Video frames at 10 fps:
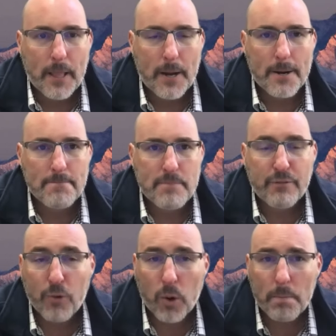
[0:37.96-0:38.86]
Uh,
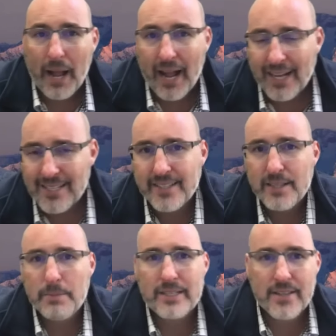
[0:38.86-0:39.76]
before passing
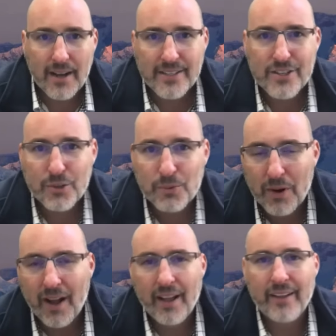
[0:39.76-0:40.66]
the baton to
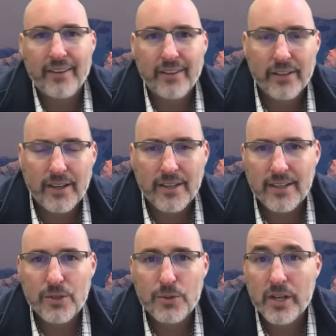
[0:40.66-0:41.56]
Ryan,
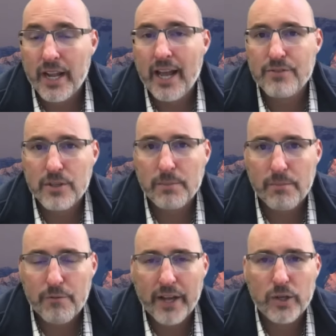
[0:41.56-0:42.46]
uh, who's going to have some
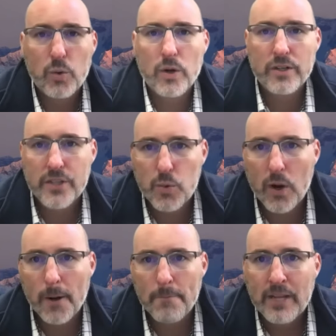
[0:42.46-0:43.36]
final words as
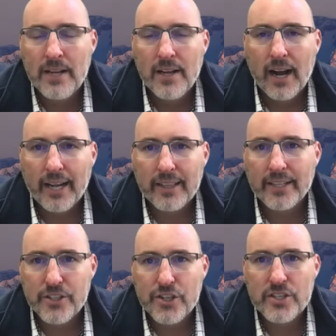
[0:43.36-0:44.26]
well, I'd
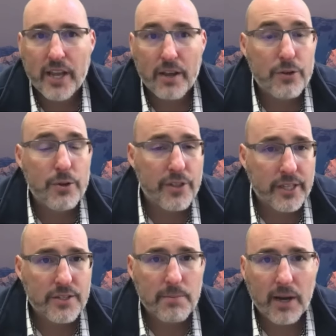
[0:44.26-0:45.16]
like to just say a few
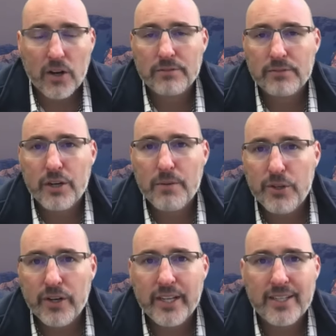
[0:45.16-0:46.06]
things about our
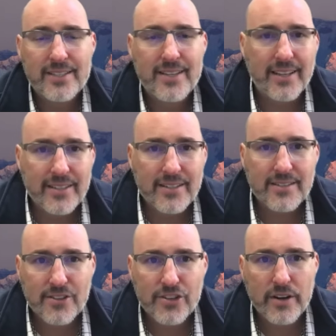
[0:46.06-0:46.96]
community in attendance
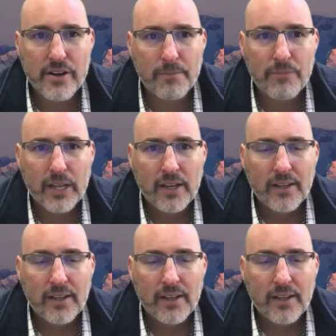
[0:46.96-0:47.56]
this year.